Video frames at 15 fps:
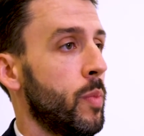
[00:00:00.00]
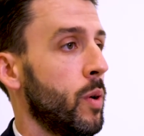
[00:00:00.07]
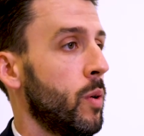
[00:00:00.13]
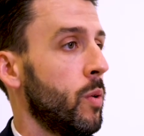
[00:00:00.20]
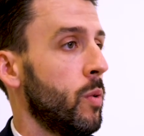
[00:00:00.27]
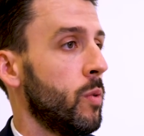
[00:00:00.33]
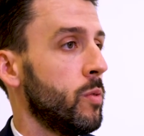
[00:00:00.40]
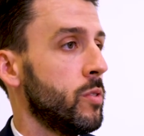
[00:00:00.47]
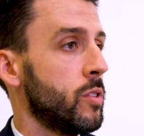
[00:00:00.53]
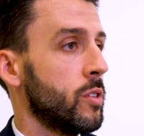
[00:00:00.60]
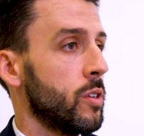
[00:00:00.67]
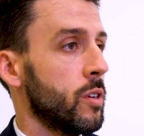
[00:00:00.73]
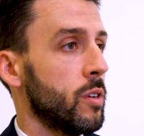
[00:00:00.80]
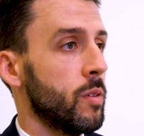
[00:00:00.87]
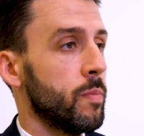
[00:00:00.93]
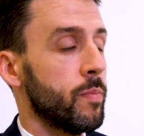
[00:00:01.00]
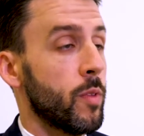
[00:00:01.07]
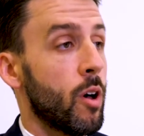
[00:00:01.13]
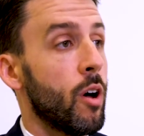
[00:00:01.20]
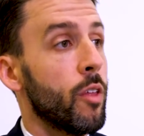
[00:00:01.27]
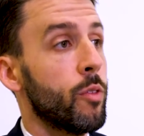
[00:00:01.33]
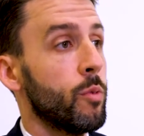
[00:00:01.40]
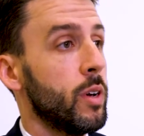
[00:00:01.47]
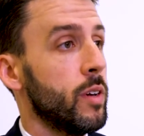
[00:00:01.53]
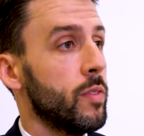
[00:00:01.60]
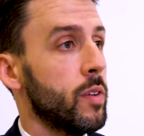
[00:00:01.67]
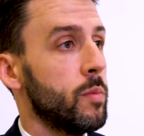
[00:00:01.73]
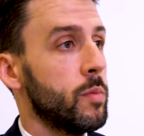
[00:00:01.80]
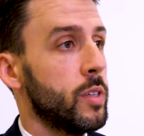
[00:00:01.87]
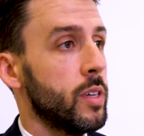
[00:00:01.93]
bones, or all three of them,